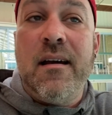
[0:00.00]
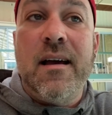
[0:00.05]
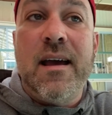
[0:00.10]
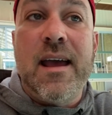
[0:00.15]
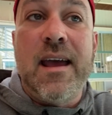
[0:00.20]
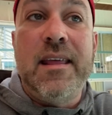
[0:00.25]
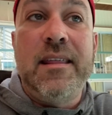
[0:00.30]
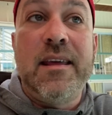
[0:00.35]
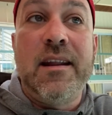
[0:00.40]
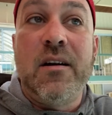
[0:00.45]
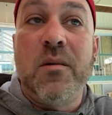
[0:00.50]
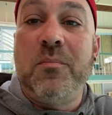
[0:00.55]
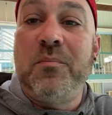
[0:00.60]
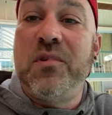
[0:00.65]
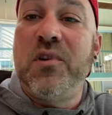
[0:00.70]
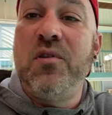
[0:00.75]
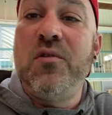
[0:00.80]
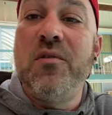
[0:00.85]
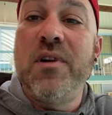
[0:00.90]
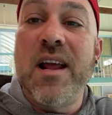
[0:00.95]
And then our
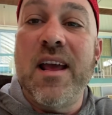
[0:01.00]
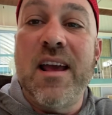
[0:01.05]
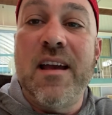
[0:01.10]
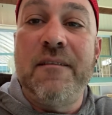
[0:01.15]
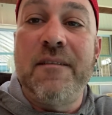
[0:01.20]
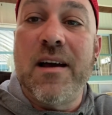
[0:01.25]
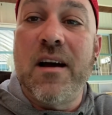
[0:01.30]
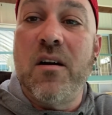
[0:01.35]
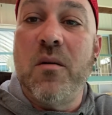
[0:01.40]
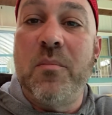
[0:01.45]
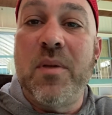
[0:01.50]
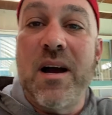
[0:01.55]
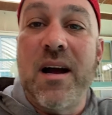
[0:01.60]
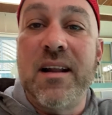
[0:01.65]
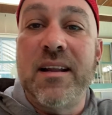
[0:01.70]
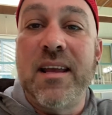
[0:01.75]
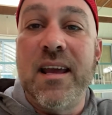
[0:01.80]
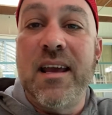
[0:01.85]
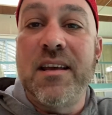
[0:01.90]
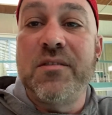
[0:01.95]
two and a half hour
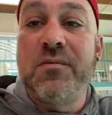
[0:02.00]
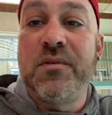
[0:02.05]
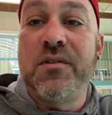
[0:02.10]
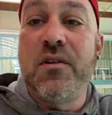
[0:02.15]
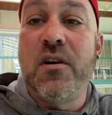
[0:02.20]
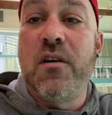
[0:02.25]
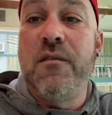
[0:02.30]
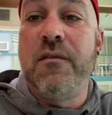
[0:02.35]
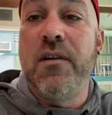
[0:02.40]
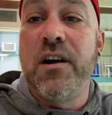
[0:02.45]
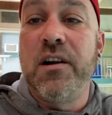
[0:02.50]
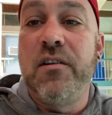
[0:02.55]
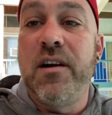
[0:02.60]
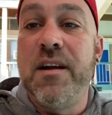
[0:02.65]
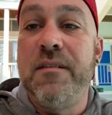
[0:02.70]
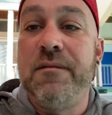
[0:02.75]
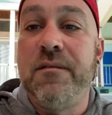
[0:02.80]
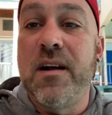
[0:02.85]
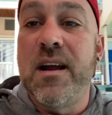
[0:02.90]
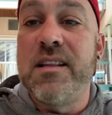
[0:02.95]
podcast with all of our
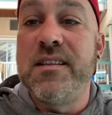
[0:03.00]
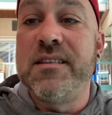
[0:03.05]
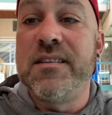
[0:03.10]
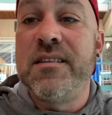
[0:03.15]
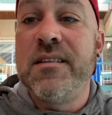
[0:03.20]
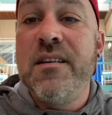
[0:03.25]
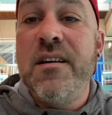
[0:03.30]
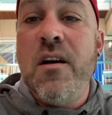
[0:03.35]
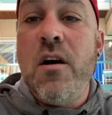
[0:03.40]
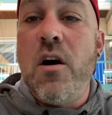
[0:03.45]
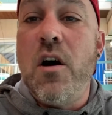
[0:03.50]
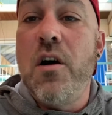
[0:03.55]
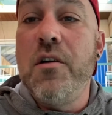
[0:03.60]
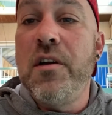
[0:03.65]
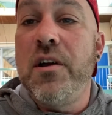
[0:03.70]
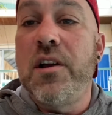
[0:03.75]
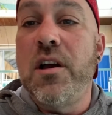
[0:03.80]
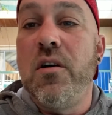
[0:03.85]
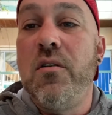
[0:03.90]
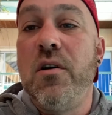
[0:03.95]
great friends, all
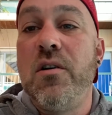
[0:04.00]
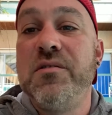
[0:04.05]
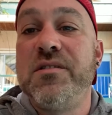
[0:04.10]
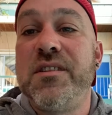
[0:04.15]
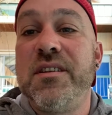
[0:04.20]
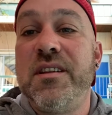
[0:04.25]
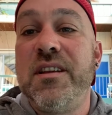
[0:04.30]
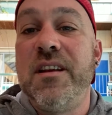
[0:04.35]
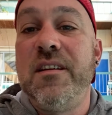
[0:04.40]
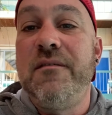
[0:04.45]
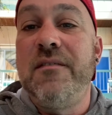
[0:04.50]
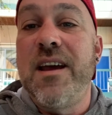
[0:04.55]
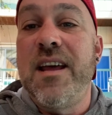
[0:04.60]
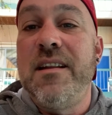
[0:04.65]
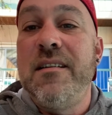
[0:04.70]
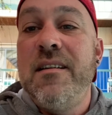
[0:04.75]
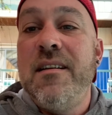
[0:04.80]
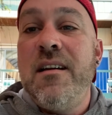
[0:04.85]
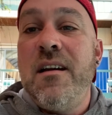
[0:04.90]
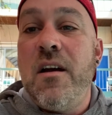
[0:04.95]
the co hosts of the event,
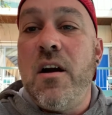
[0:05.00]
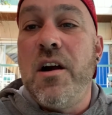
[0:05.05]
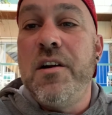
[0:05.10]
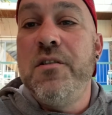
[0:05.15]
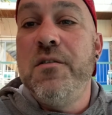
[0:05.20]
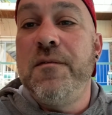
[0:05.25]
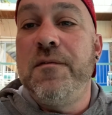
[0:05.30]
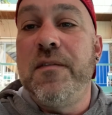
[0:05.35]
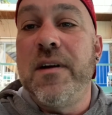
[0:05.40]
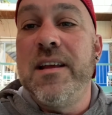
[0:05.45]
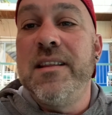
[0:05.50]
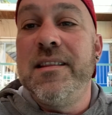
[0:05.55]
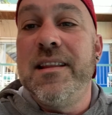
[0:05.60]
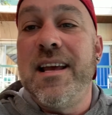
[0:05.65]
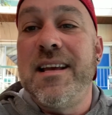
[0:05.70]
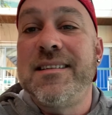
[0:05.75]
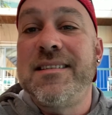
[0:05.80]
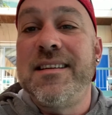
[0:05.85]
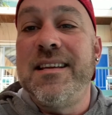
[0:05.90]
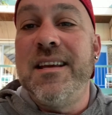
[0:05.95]
our new friend
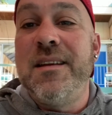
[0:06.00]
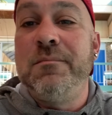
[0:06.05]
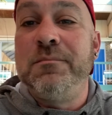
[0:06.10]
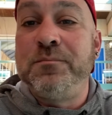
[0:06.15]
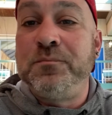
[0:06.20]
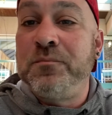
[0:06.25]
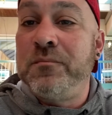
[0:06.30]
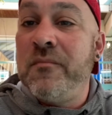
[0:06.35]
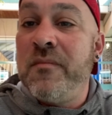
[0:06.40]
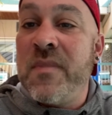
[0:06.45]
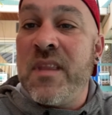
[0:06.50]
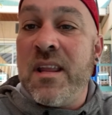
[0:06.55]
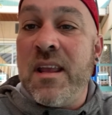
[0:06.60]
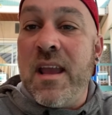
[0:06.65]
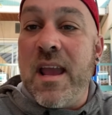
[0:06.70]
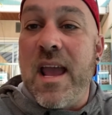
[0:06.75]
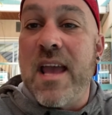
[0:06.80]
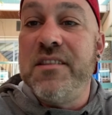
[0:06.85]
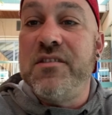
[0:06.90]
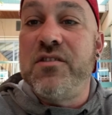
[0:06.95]
Lexi,
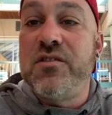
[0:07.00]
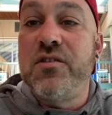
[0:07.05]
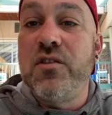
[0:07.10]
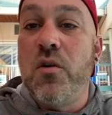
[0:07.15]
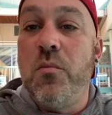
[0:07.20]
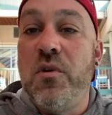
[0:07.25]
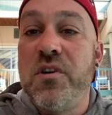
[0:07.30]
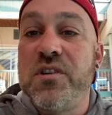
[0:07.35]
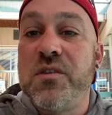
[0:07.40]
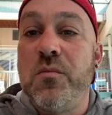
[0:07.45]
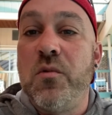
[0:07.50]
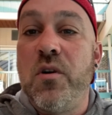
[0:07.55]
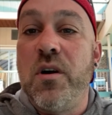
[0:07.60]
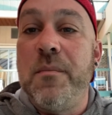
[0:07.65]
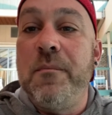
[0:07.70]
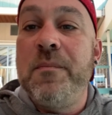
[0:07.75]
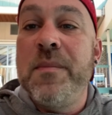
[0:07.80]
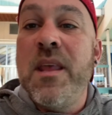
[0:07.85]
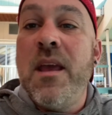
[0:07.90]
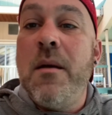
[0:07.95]
and so much more.
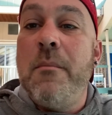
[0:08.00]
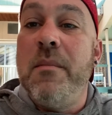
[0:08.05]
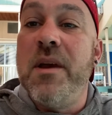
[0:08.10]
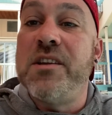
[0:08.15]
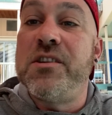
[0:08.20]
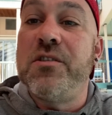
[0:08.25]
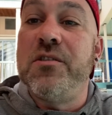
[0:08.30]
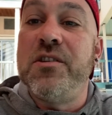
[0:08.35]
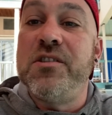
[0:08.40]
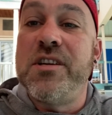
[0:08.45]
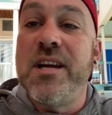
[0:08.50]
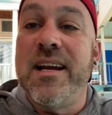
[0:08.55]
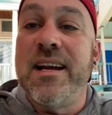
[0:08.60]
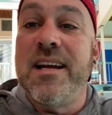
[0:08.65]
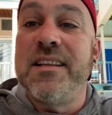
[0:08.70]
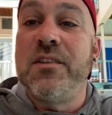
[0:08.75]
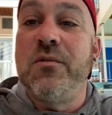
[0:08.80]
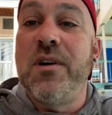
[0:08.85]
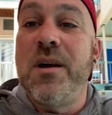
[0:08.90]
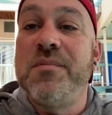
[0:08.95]
Make sure you check
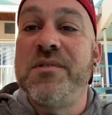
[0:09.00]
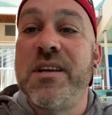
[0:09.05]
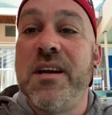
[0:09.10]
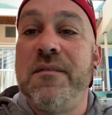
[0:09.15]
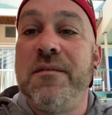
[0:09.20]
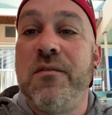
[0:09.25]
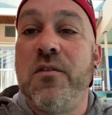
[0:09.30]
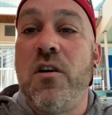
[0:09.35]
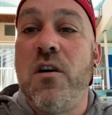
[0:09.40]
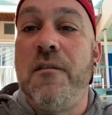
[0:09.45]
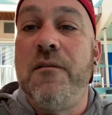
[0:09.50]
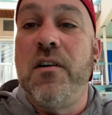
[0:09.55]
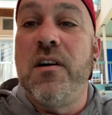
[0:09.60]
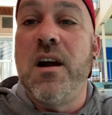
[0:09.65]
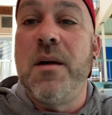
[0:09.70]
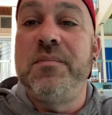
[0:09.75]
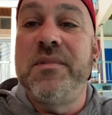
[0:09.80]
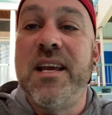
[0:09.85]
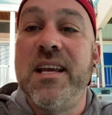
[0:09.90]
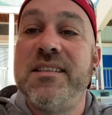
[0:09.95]
out the website for all of our
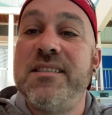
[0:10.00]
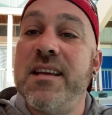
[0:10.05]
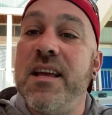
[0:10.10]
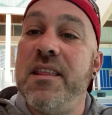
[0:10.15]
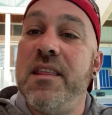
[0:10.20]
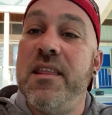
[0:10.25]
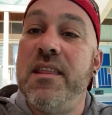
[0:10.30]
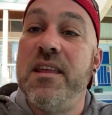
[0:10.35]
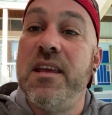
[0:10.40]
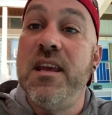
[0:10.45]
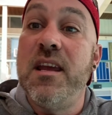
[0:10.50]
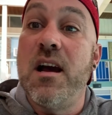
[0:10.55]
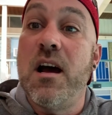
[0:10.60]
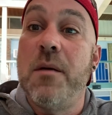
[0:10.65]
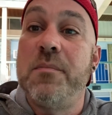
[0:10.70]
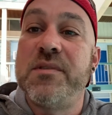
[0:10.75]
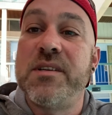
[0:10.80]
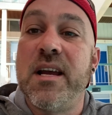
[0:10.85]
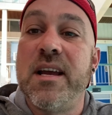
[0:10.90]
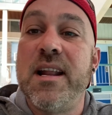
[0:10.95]
updates at
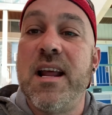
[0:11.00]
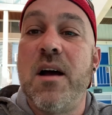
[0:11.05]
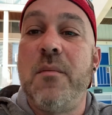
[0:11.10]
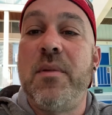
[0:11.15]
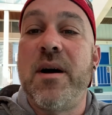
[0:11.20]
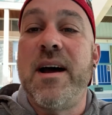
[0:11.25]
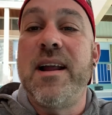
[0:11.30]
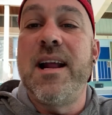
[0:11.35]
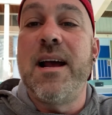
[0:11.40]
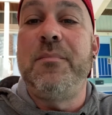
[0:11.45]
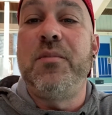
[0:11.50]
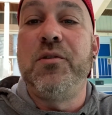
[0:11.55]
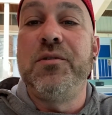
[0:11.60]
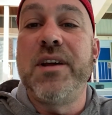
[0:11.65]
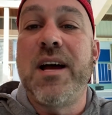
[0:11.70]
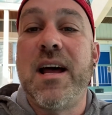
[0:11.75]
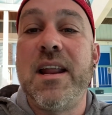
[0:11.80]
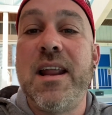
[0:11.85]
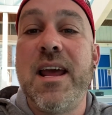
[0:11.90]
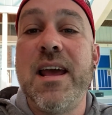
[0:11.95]

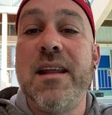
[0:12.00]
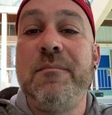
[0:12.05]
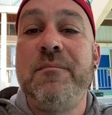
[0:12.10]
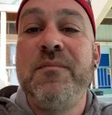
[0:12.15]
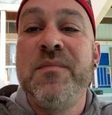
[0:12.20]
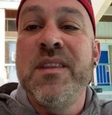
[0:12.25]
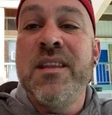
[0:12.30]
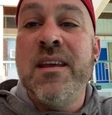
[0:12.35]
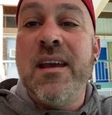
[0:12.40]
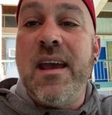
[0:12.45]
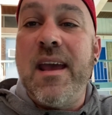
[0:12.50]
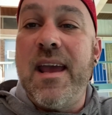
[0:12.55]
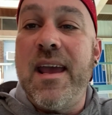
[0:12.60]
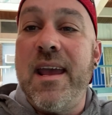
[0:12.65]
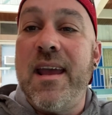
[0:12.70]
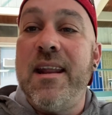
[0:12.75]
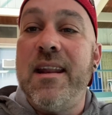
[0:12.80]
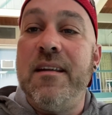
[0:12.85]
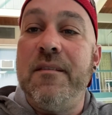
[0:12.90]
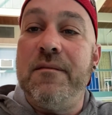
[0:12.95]
theupsidedownpineapple.net.
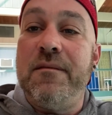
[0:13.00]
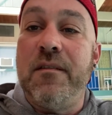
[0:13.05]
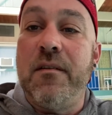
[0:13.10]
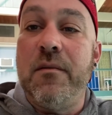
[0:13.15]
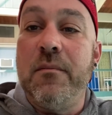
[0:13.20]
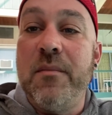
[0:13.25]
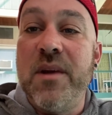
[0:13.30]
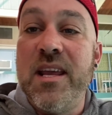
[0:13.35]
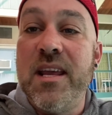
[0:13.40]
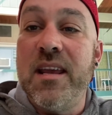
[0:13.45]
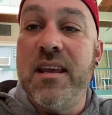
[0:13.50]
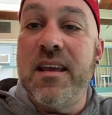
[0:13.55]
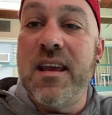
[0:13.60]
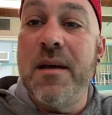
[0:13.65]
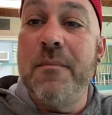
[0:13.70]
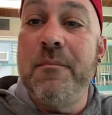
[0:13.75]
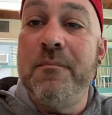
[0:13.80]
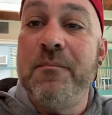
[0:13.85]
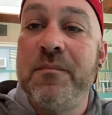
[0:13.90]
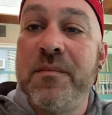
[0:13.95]
And for me and
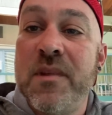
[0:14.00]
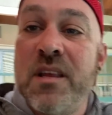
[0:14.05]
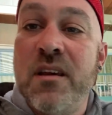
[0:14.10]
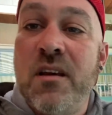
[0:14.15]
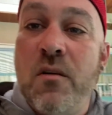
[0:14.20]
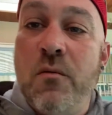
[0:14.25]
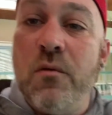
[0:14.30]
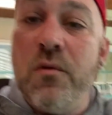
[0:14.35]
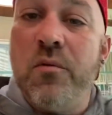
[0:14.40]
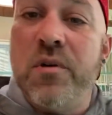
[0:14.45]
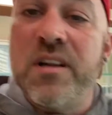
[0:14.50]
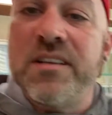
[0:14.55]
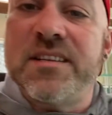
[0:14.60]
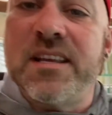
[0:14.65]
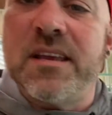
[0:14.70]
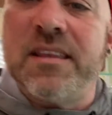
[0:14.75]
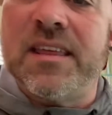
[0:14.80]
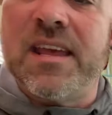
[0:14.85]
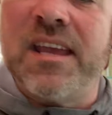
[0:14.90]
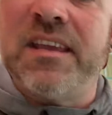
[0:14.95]
Kim, we want to say
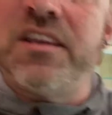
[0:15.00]
thank